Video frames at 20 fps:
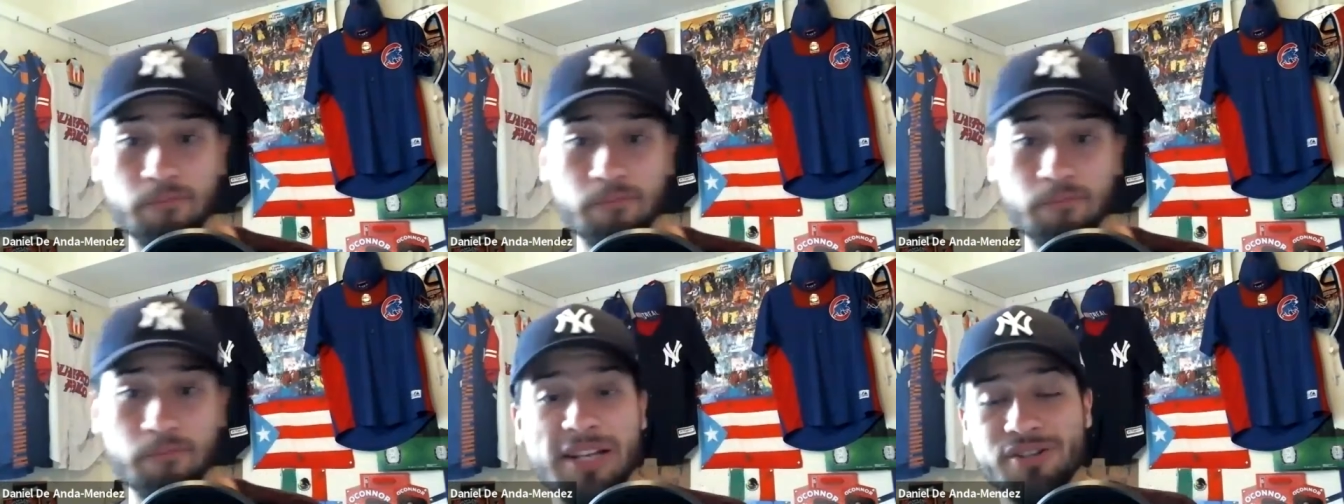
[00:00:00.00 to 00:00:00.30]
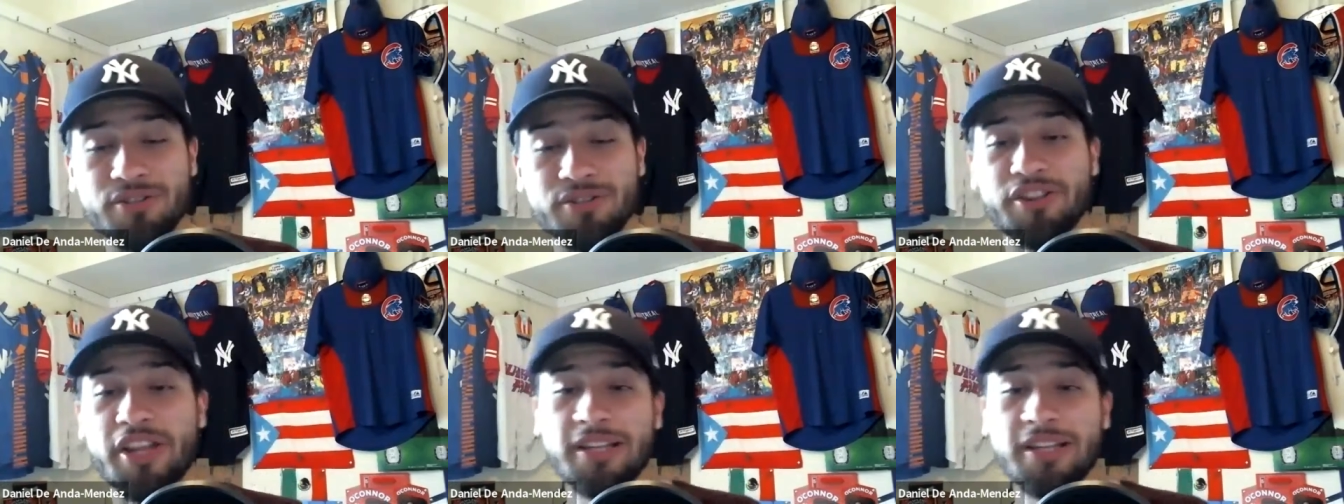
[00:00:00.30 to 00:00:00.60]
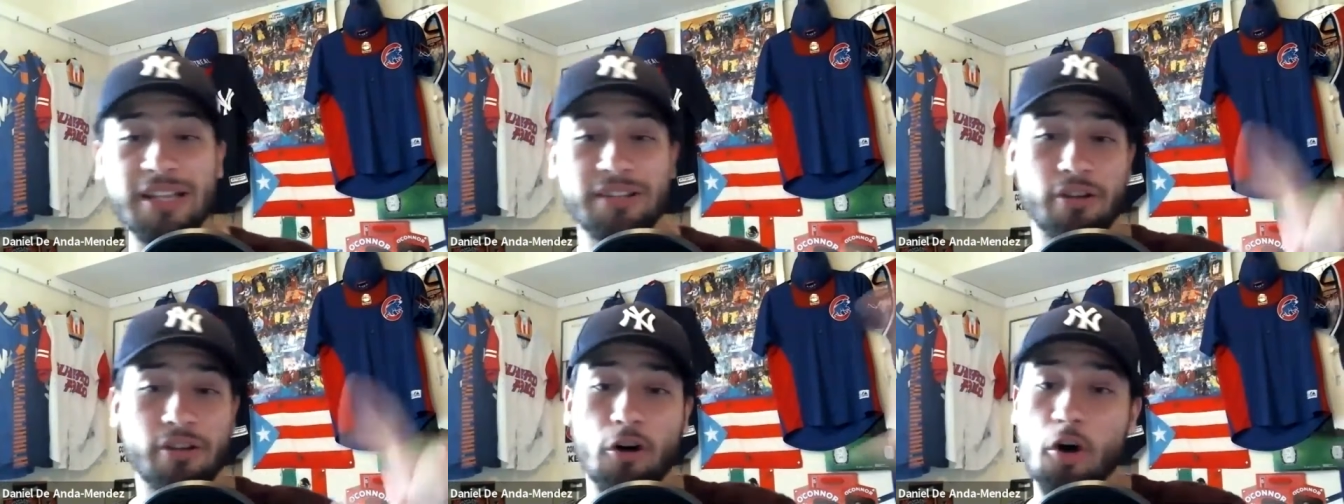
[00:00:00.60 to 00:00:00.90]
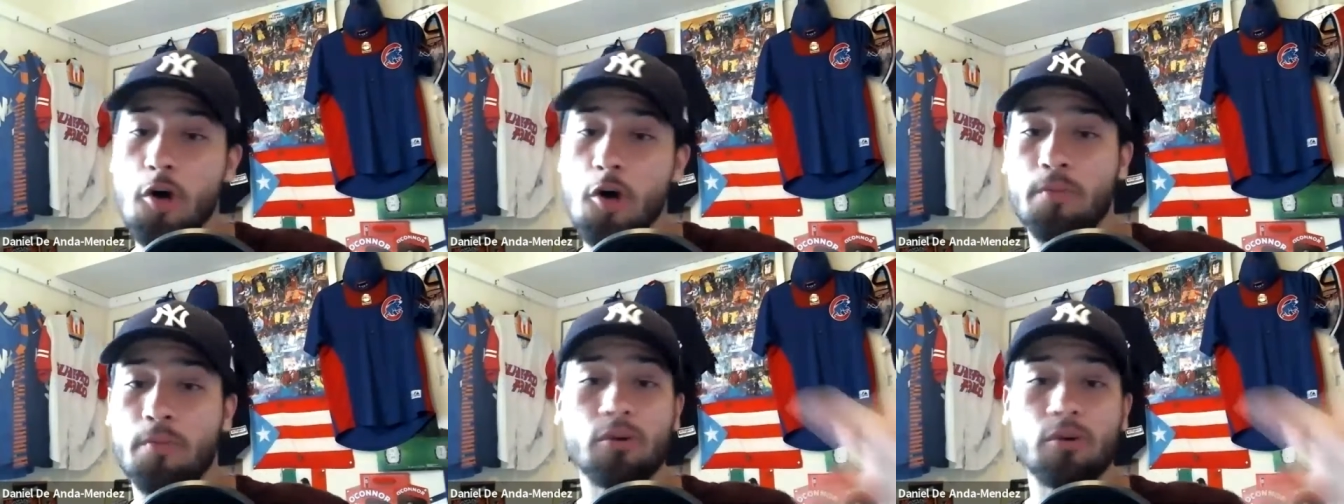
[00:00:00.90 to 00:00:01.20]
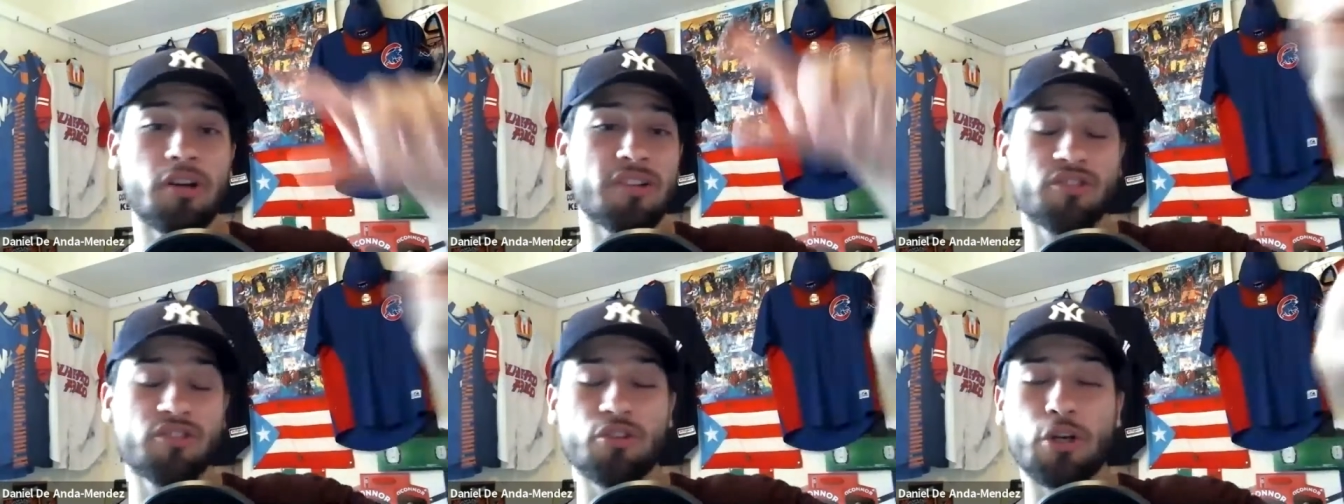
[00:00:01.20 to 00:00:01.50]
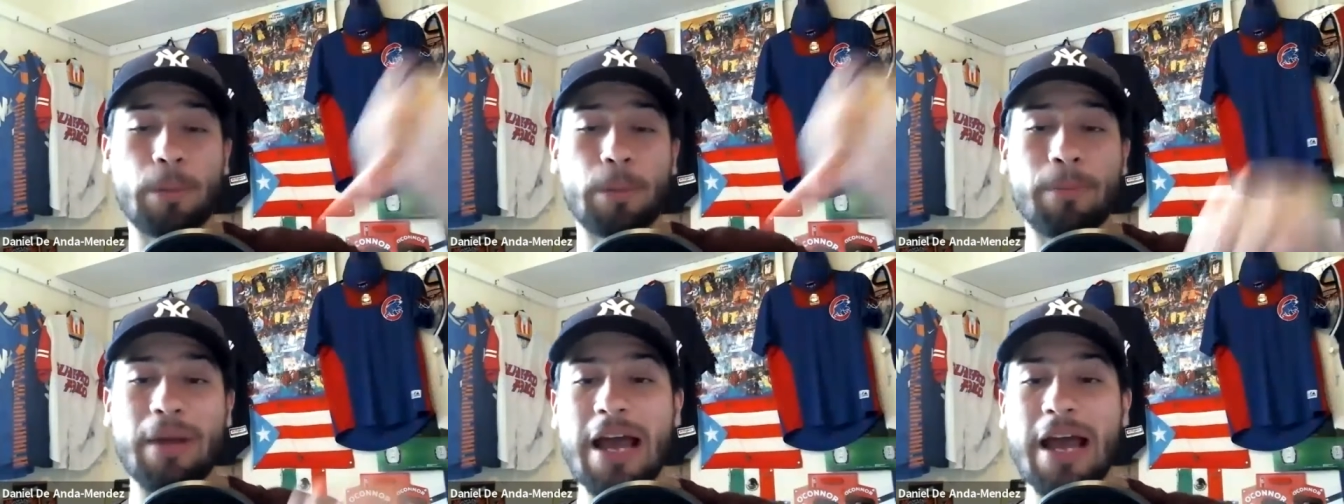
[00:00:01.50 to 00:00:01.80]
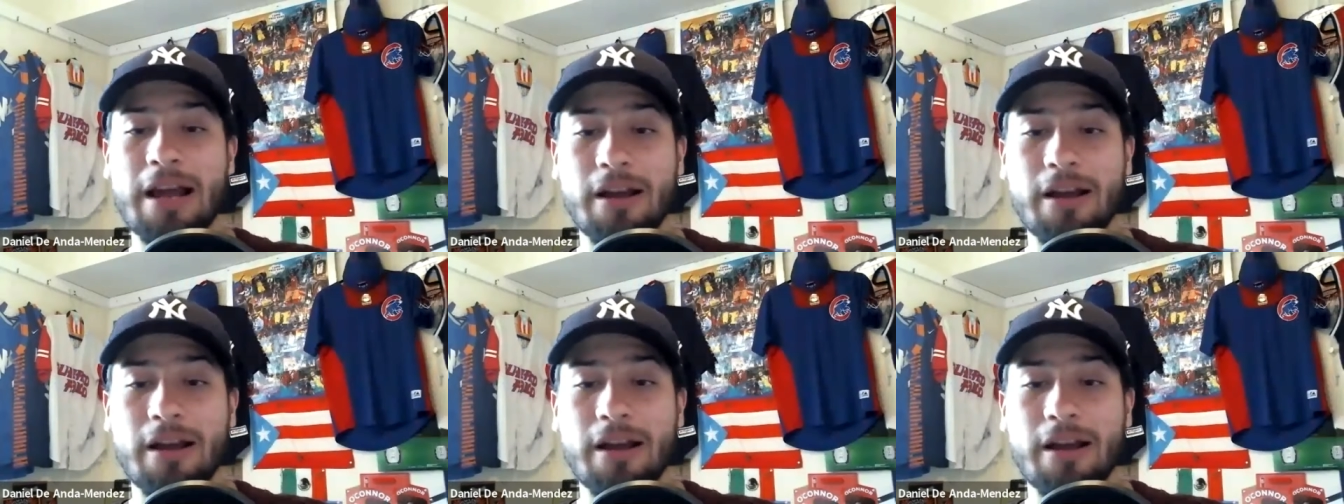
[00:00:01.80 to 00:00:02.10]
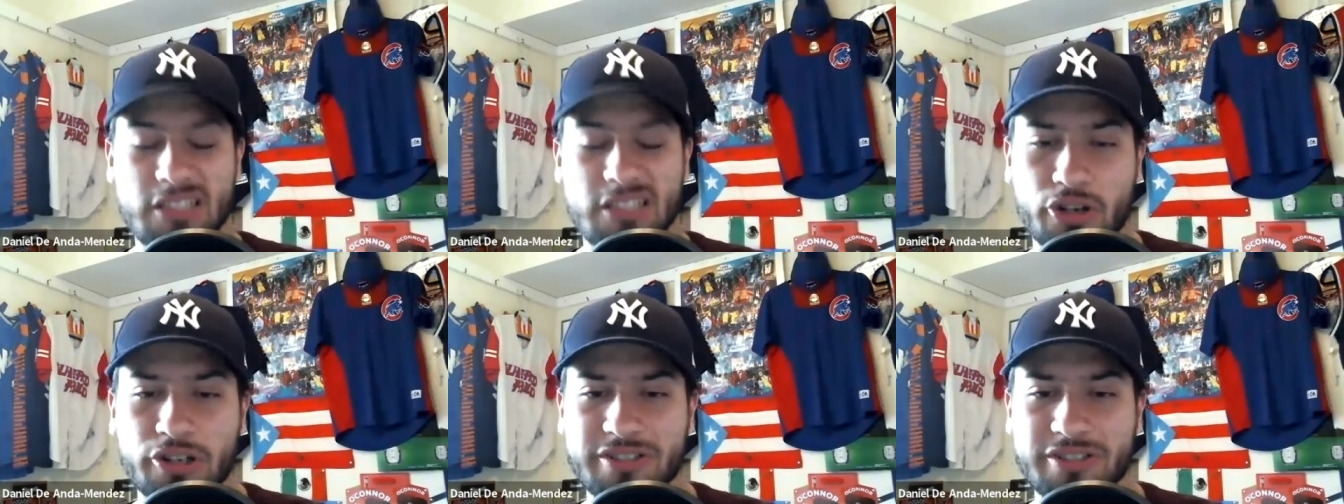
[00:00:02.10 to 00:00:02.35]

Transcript: but I still think that the overall star power